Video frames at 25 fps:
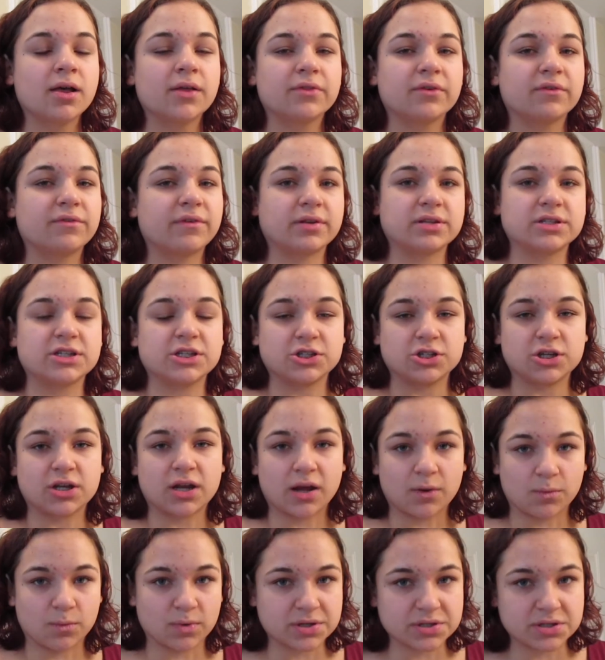the foundation
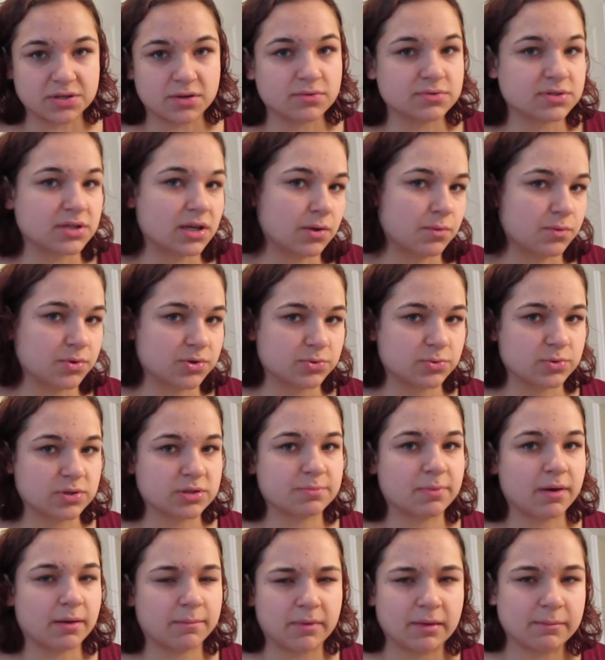I was using, which was
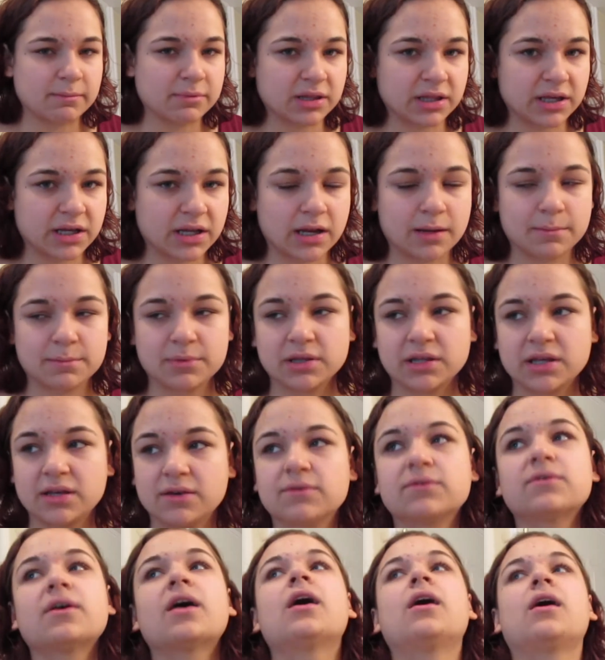by Maybelline, I
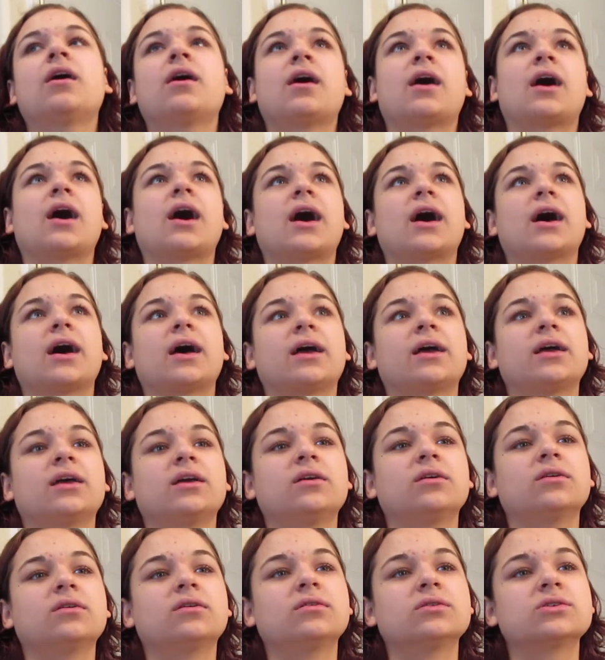believe,
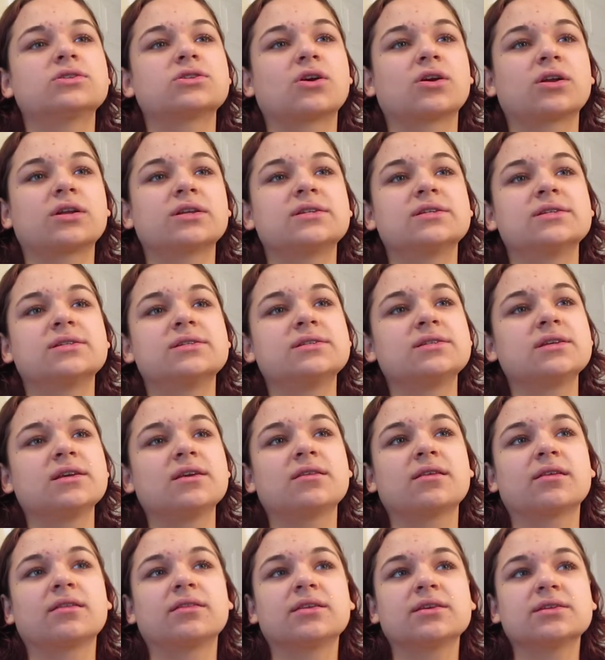I started to see
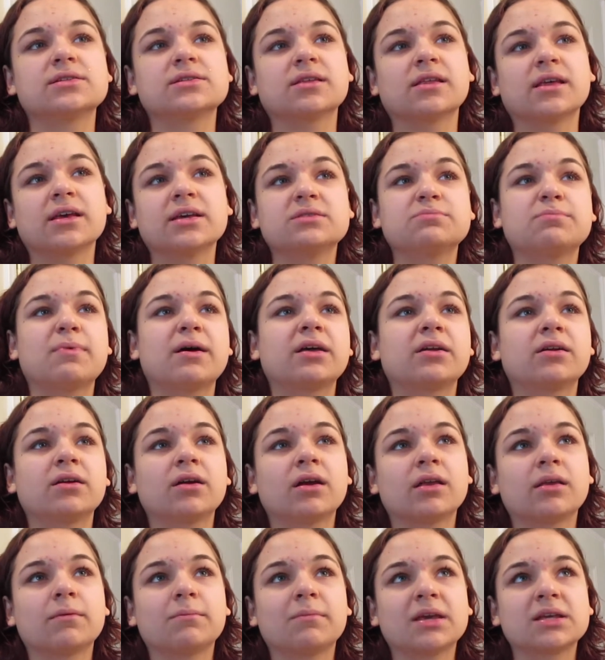that this lays better
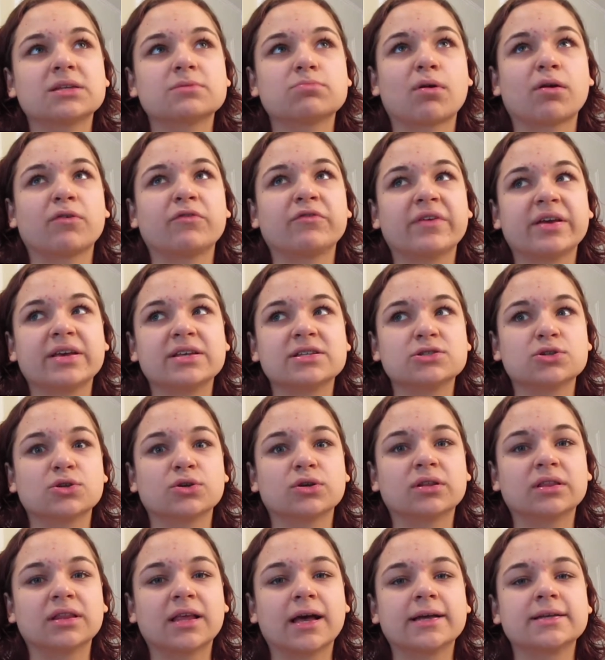and it makes my face
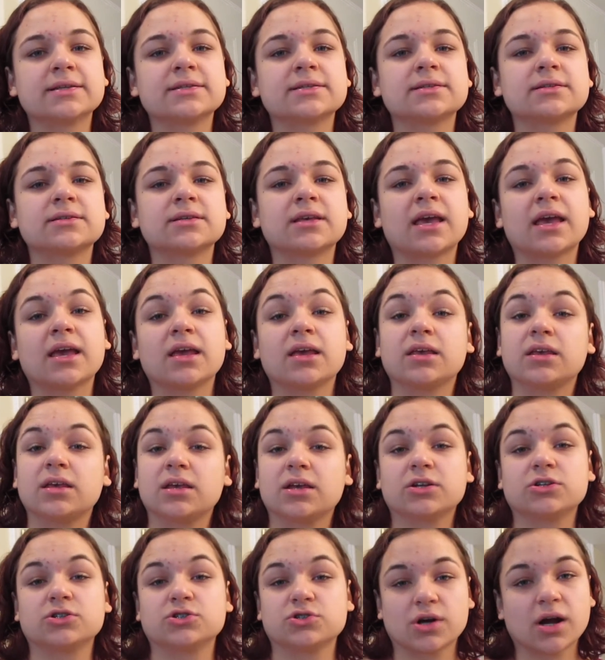look less
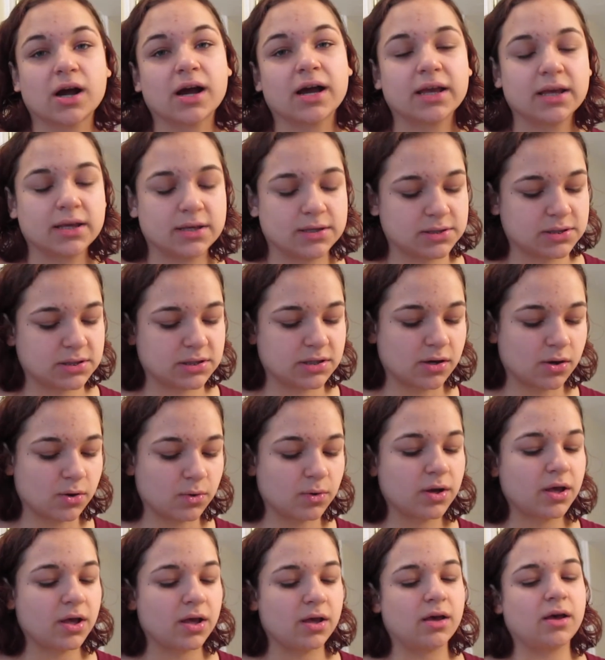cakey and dry. So
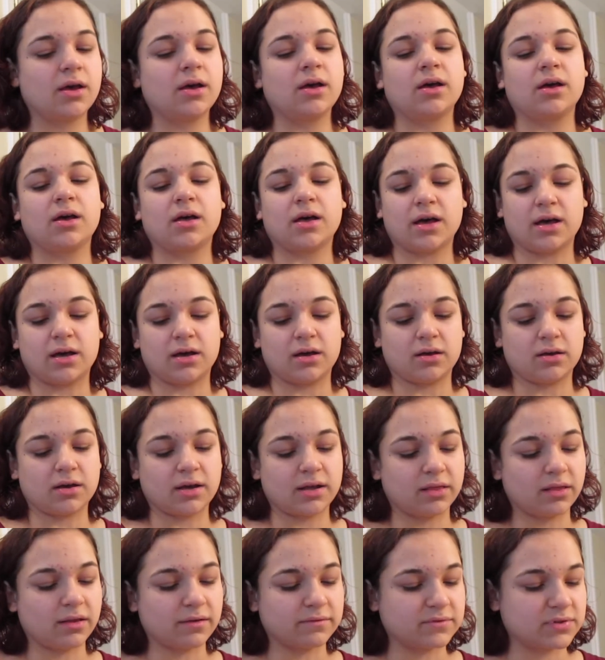uh, I
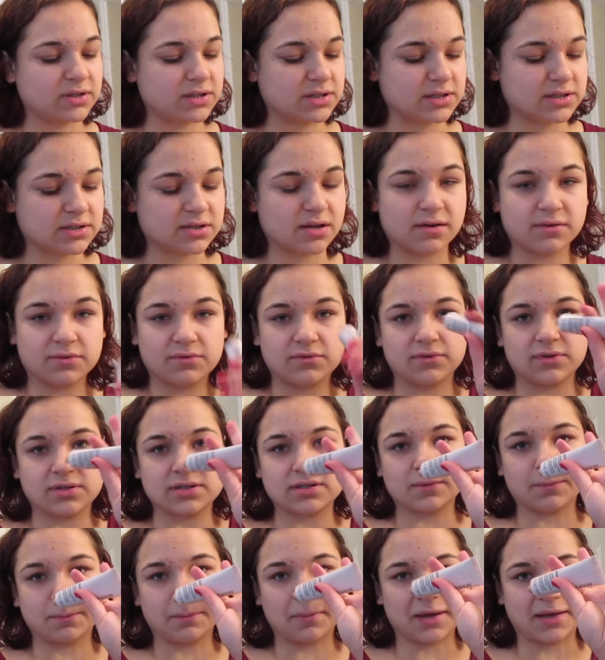love this stuff.
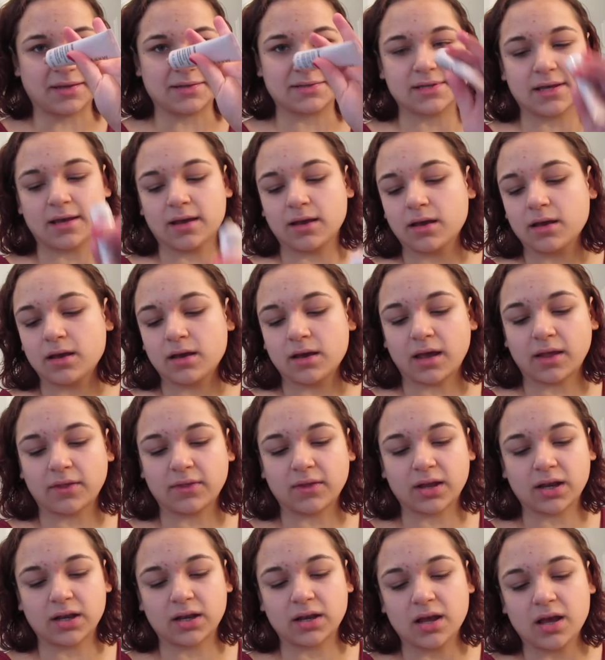It's amazing. And
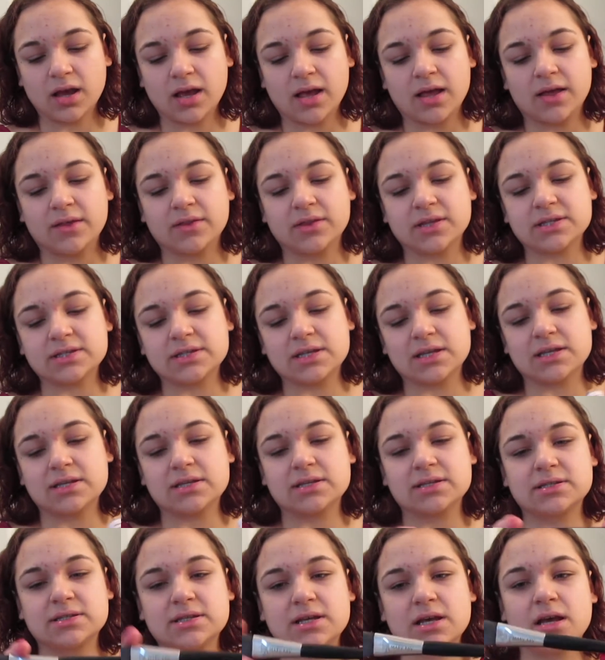then this
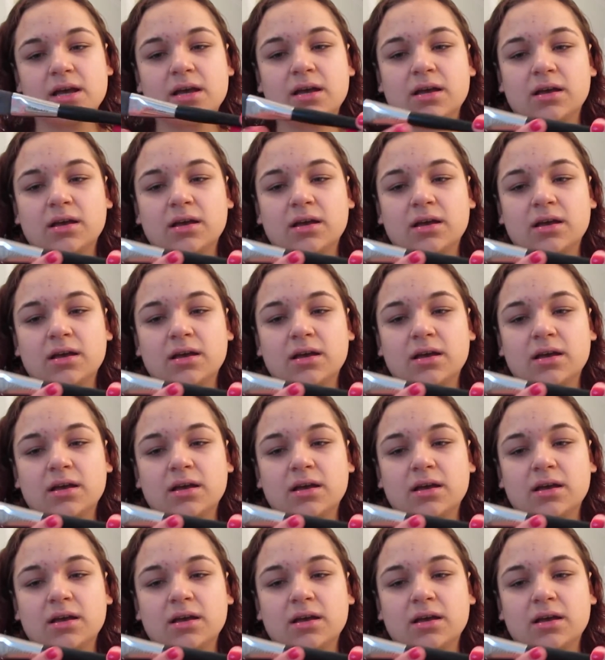is